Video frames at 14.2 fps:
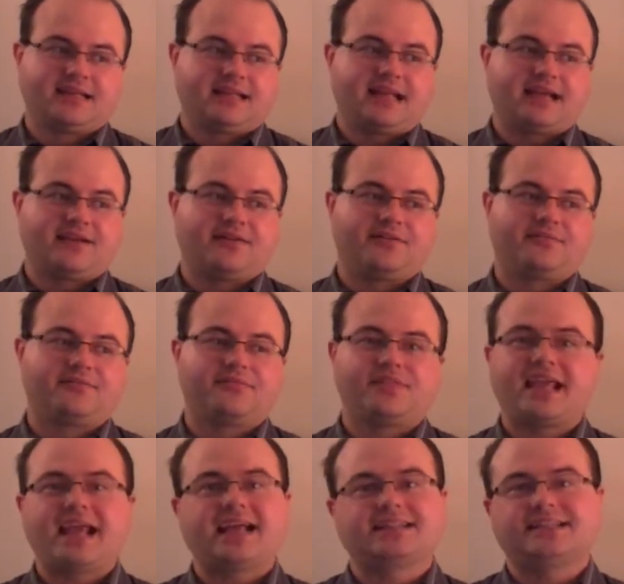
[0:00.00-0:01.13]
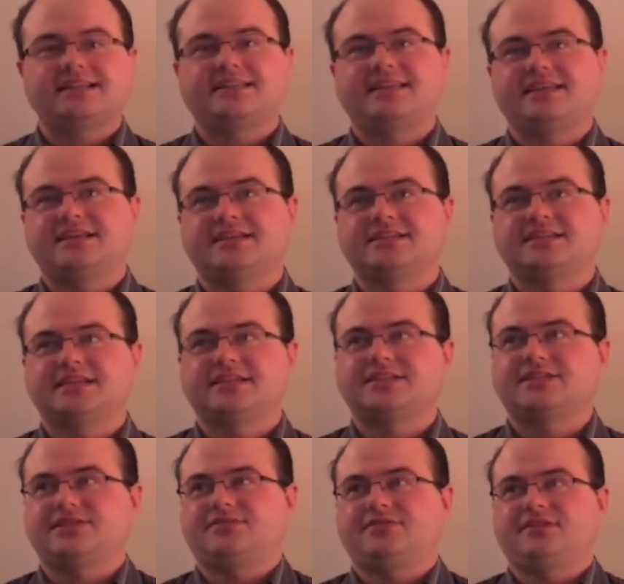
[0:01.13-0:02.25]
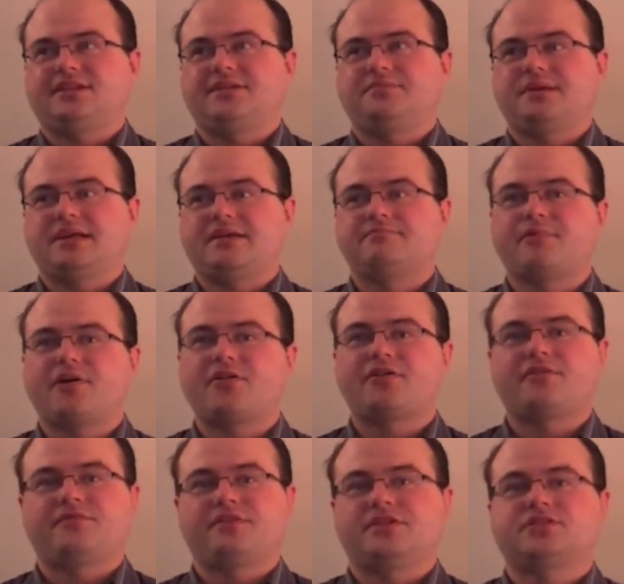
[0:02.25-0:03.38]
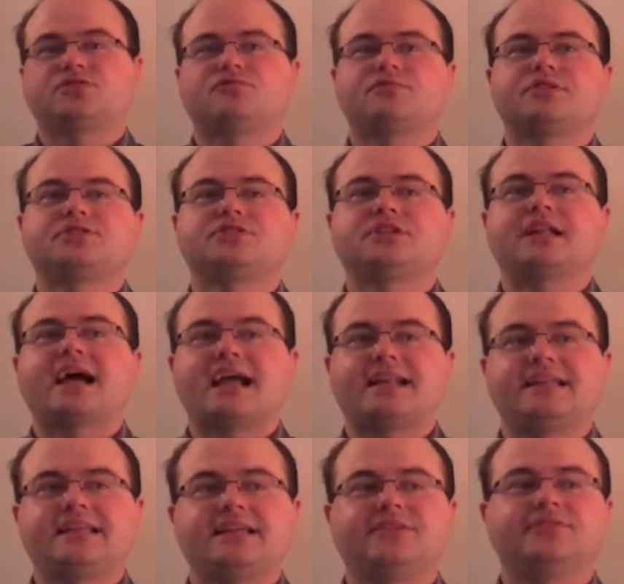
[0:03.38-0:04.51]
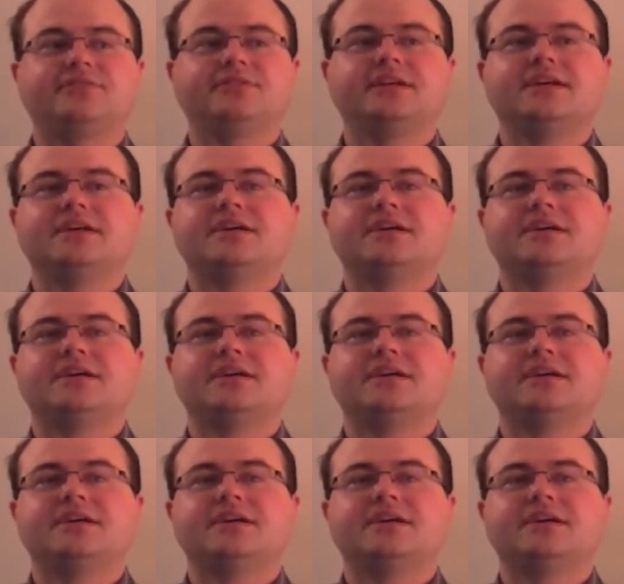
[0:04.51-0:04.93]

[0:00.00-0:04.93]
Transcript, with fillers: Now, the anti-theist can certainly be part of this Christian ideal,